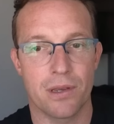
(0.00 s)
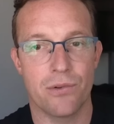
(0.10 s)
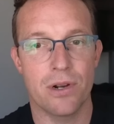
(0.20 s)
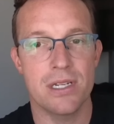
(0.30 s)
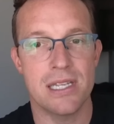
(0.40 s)

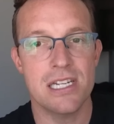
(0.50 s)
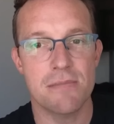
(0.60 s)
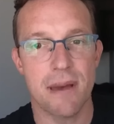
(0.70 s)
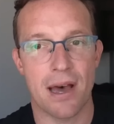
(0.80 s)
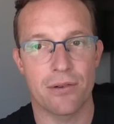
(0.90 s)
What is this
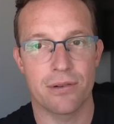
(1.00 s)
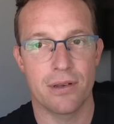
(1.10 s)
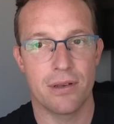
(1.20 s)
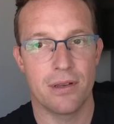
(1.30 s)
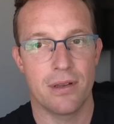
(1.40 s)
about?
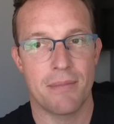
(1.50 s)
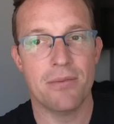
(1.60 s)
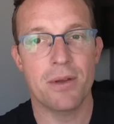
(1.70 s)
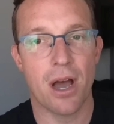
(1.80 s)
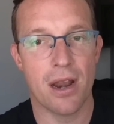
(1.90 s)

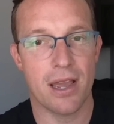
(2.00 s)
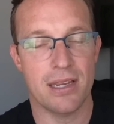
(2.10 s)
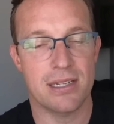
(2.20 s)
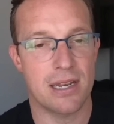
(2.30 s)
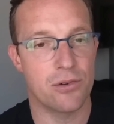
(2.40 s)
Matthew
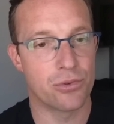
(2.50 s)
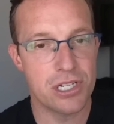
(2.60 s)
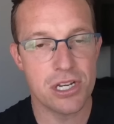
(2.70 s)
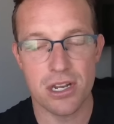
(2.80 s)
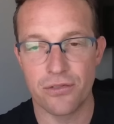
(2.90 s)
McConaughey said in a
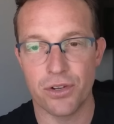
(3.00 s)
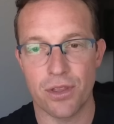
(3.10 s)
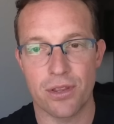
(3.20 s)
recent interview that